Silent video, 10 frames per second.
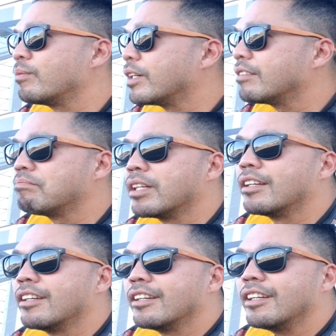But
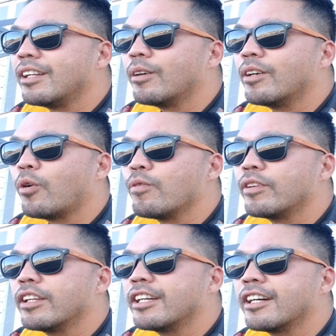
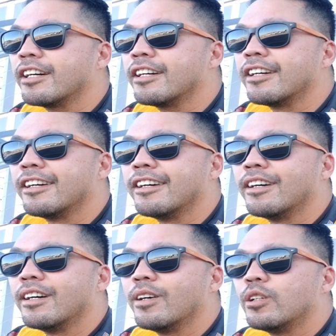hopefully
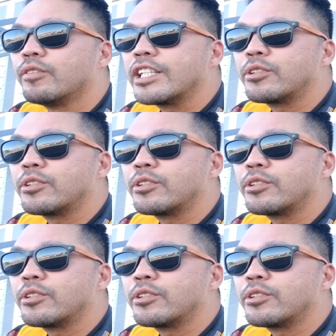it